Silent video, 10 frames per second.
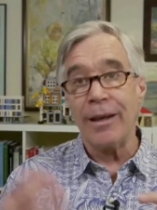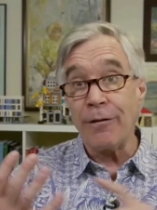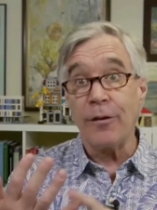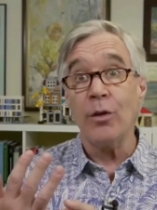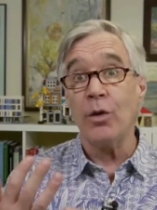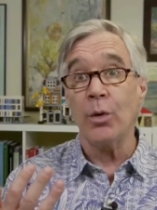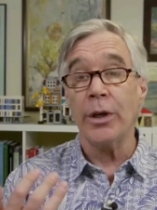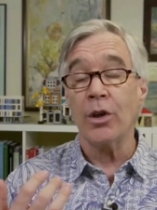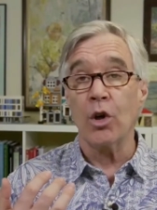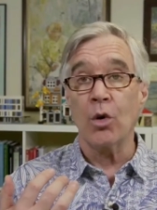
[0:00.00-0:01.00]
if you
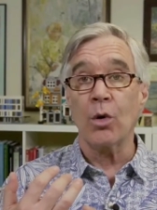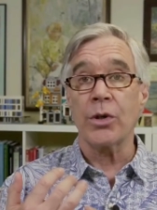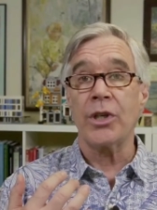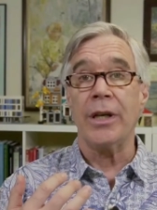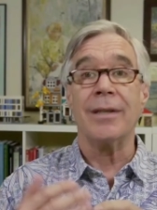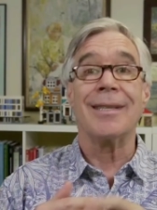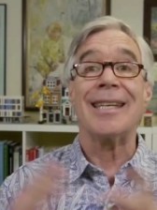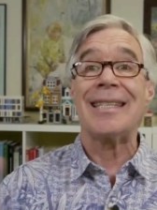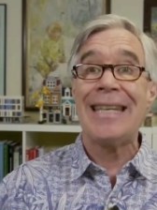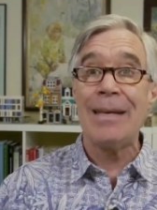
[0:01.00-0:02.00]
do it in Google Sheets,
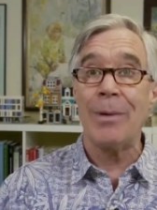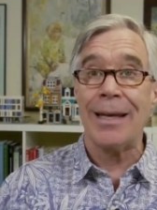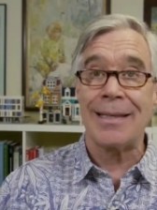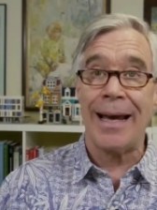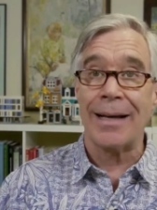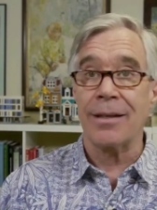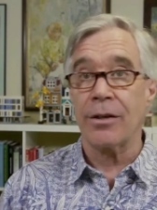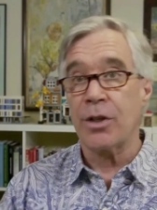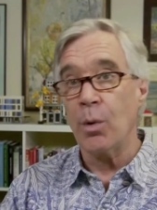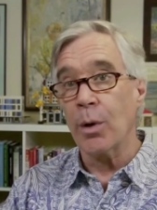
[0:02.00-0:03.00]
the team gets
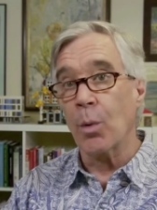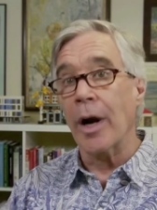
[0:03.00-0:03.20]
access to it.